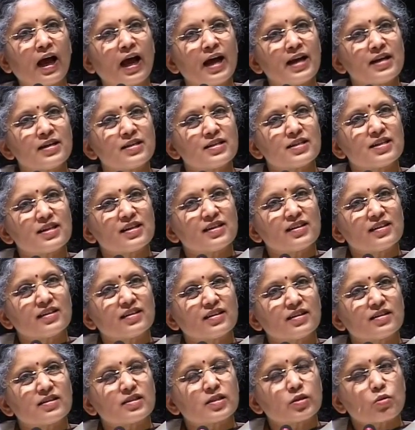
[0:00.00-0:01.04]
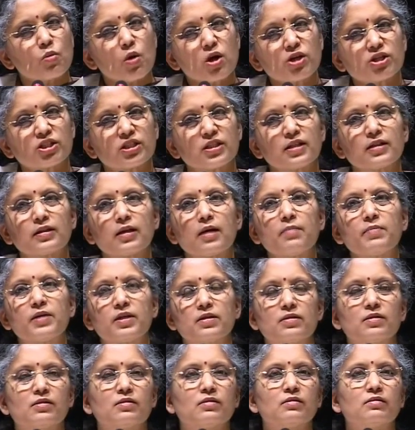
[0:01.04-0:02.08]
and squash the
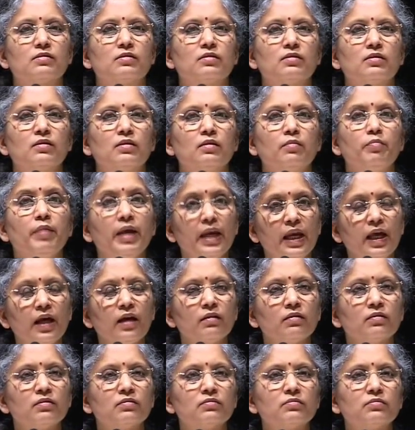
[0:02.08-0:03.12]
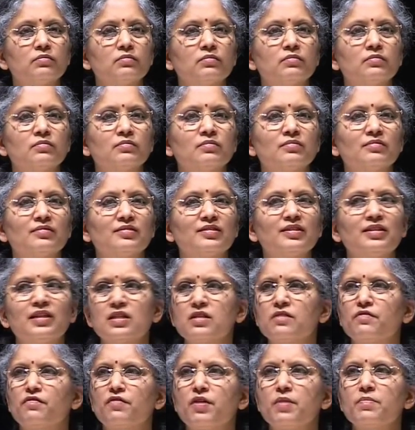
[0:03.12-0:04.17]
tamas. Meaning,
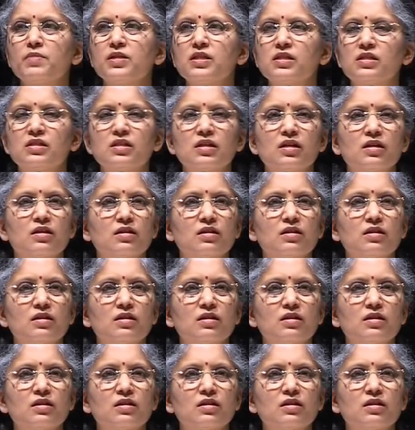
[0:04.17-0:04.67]
there's a famous